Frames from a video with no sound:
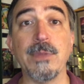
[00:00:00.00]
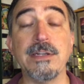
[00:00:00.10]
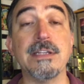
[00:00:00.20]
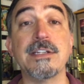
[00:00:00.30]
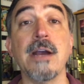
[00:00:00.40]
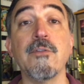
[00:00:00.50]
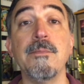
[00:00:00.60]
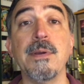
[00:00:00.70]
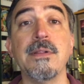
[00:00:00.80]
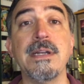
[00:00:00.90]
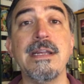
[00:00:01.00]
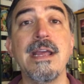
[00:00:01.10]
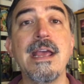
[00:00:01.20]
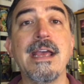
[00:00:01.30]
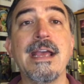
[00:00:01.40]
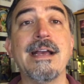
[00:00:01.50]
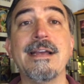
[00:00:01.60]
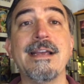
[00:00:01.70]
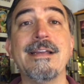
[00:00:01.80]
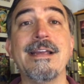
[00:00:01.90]
Discoverability
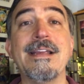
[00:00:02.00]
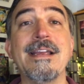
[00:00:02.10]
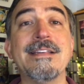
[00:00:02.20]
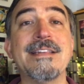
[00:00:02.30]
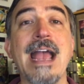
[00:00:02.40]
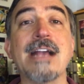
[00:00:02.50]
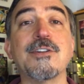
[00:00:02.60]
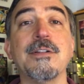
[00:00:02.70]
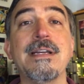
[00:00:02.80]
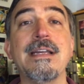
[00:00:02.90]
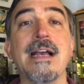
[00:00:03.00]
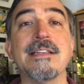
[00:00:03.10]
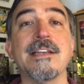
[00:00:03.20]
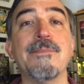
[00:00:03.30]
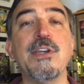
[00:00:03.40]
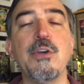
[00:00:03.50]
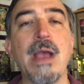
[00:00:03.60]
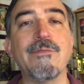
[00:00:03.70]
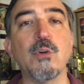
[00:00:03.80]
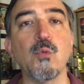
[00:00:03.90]
is actually something you
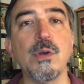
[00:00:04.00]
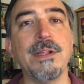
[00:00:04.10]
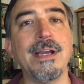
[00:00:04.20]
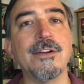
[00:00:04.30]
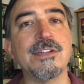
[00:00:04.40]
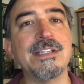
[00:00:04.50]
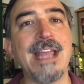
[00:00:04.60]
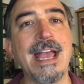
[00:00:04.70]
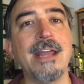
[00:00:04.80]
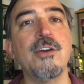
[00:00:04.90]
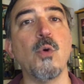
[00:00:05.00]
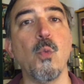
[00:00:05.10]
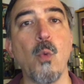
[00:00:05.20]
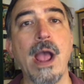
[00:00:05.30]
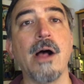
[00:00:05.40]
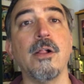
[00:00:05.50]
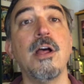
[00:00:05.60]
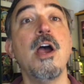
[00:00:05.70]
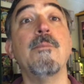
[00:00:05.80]
have to really understand well